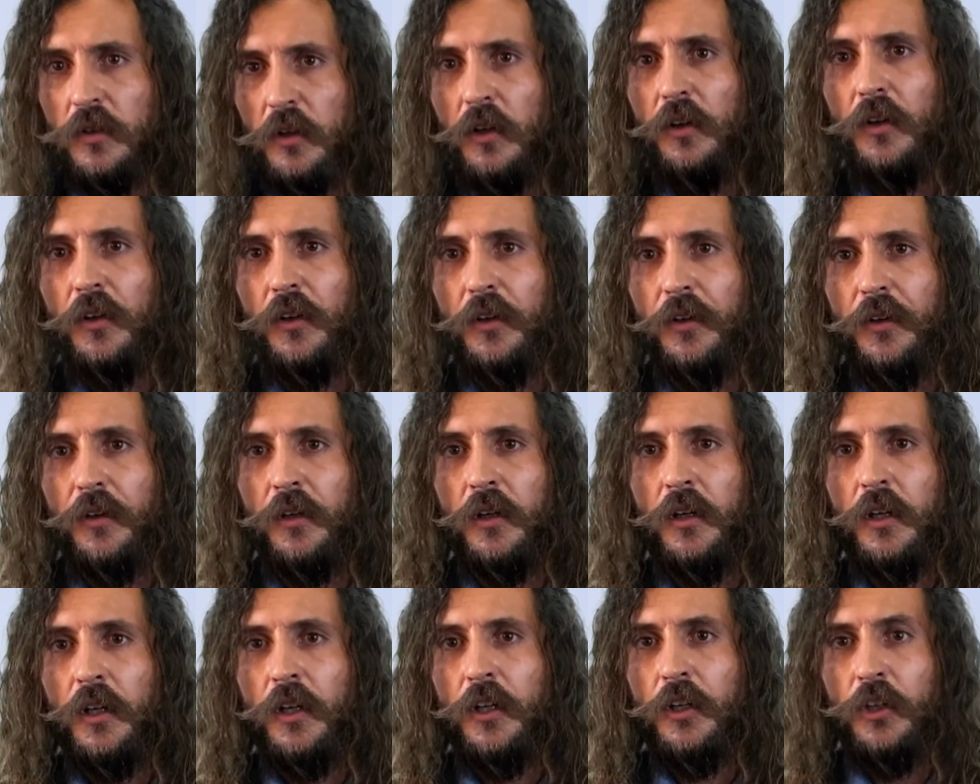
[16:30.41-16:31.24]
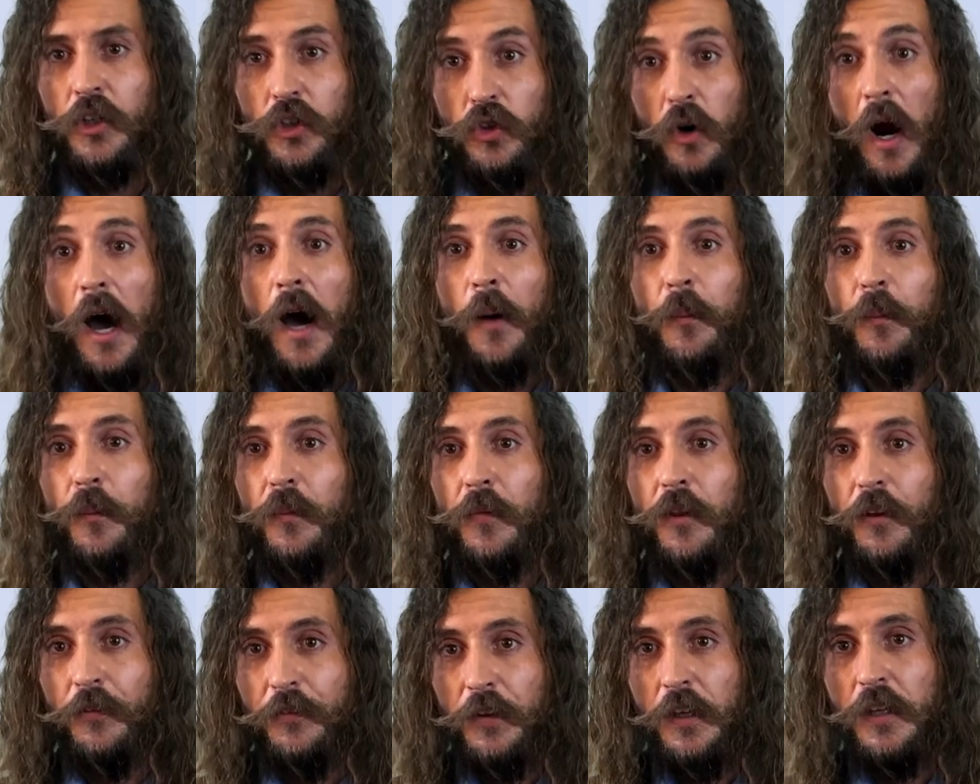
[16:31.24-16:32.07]
learn to drop
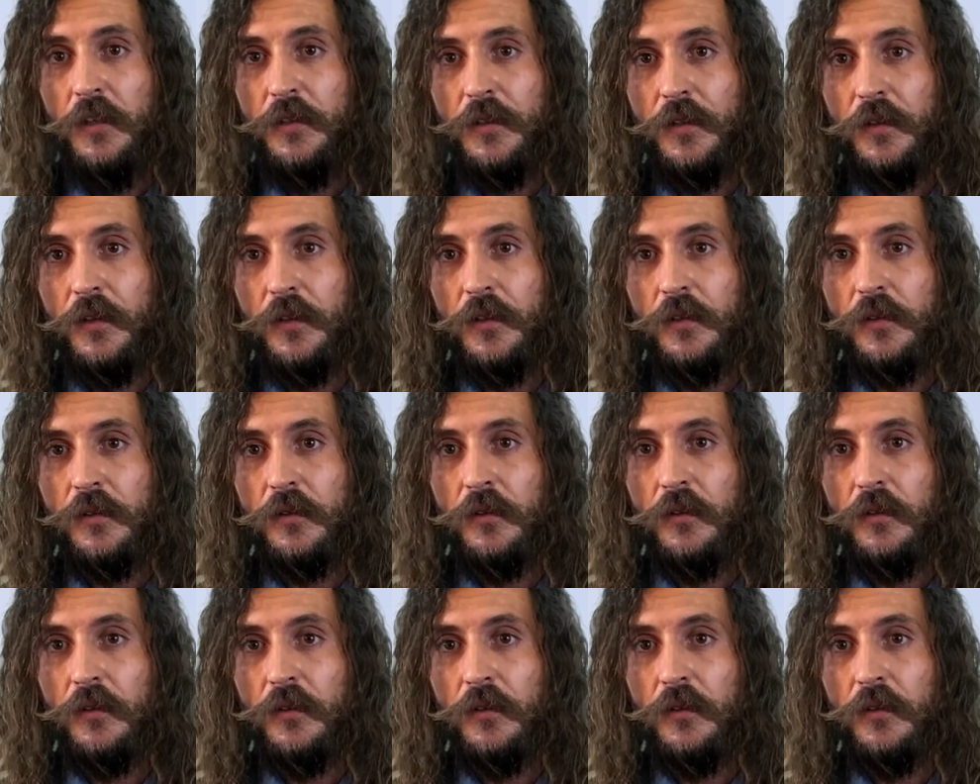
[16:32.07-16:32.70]
the feces